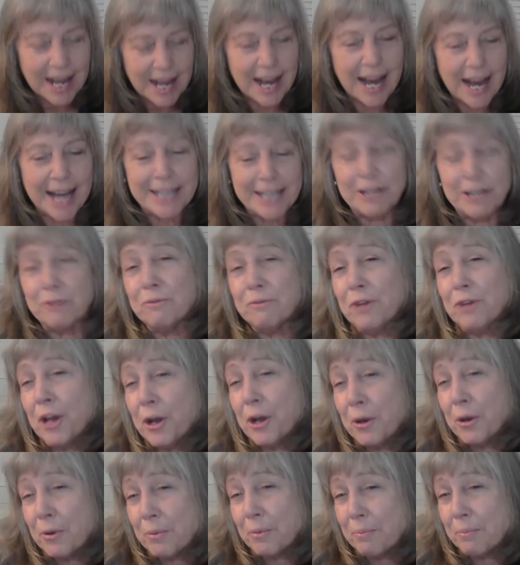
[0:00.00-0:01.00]
don't
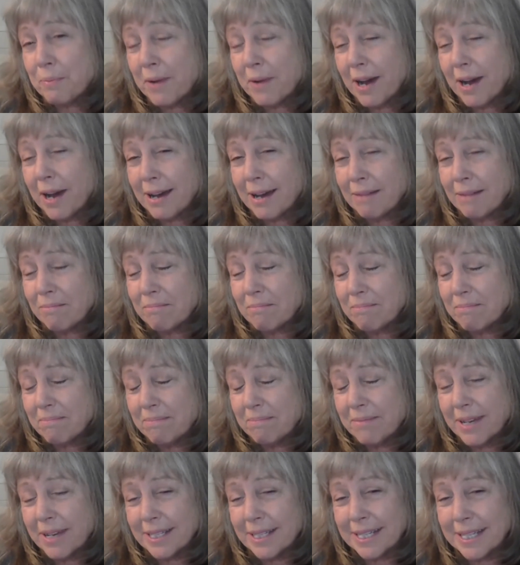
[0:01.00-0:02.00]
know,
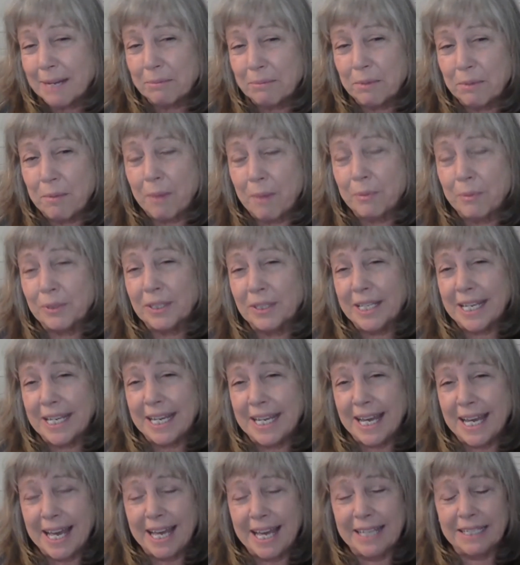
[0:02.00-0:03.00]
Assemblymember
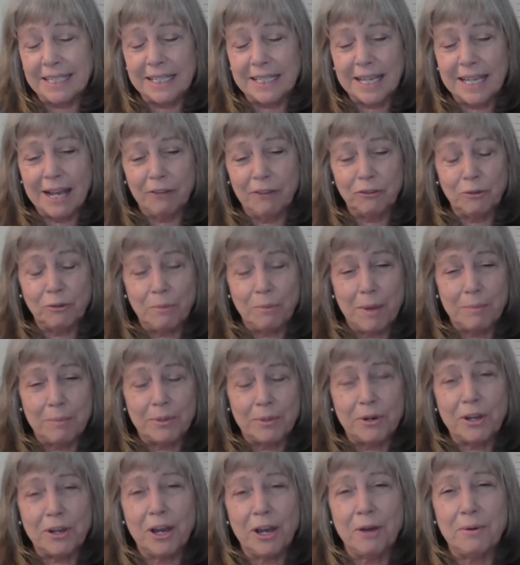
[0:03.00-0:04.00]
Lee and Councilmember
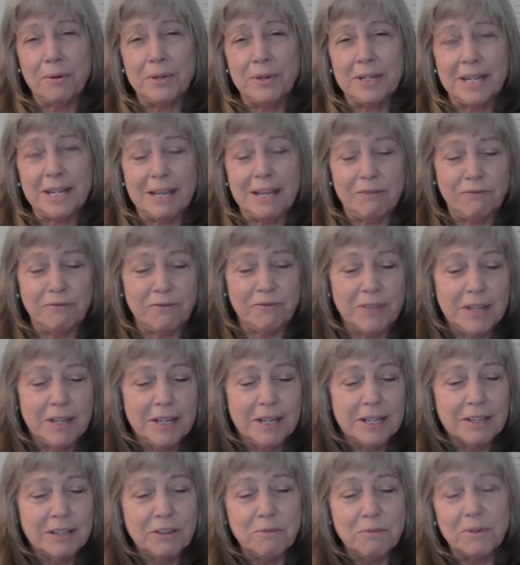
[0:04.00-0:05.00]
Cohen, if
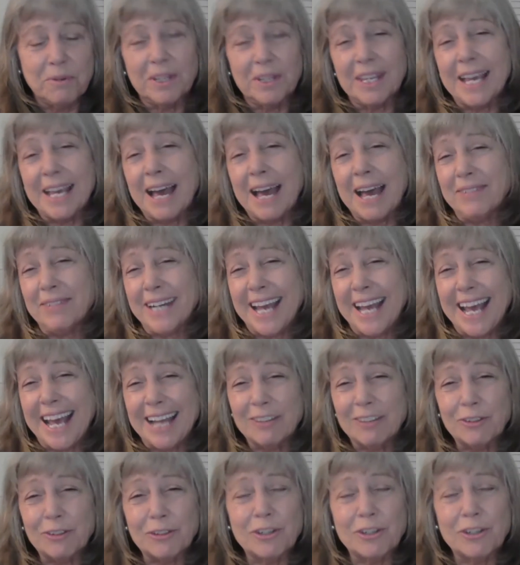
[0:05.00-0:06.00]
you really have an
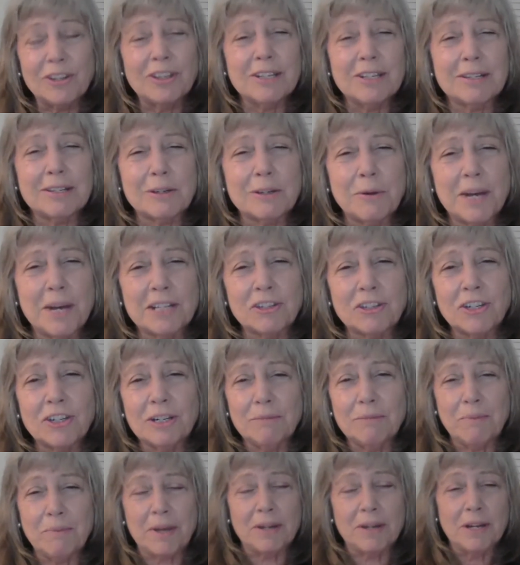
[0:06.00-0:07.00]
answer to this
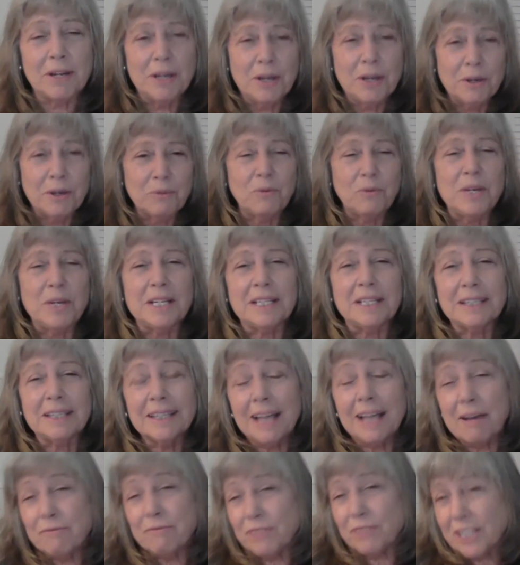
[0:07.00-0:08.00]
question, but we'd
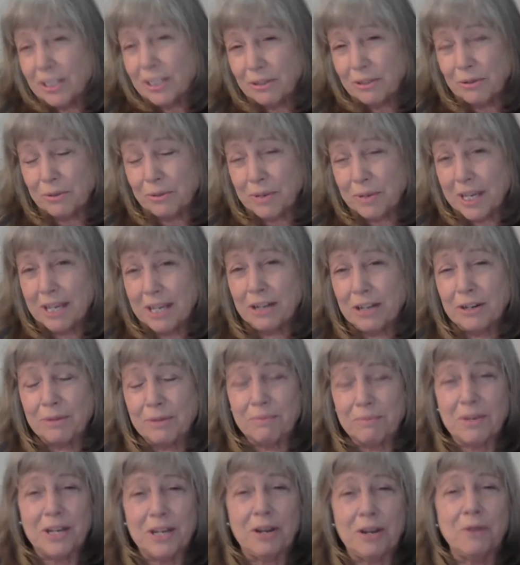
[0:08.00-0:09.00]
love to hear,
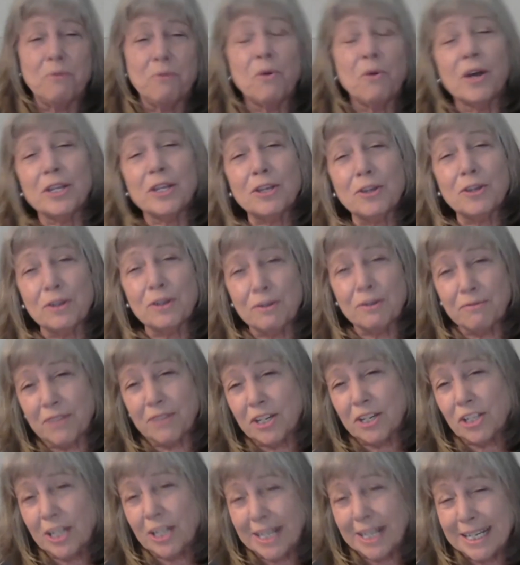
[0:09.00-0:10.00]
what your
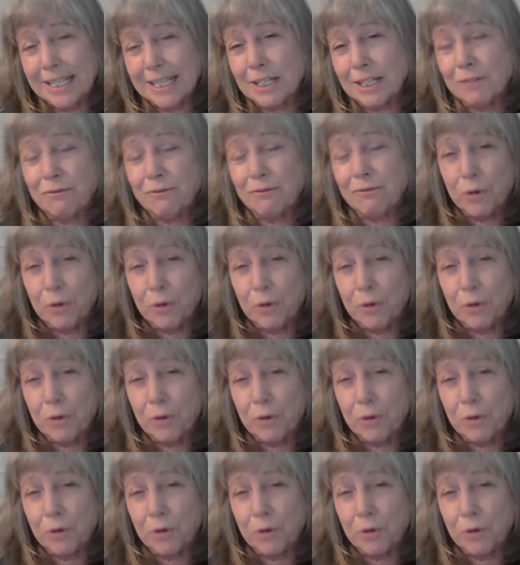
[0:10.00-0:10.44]
vision is for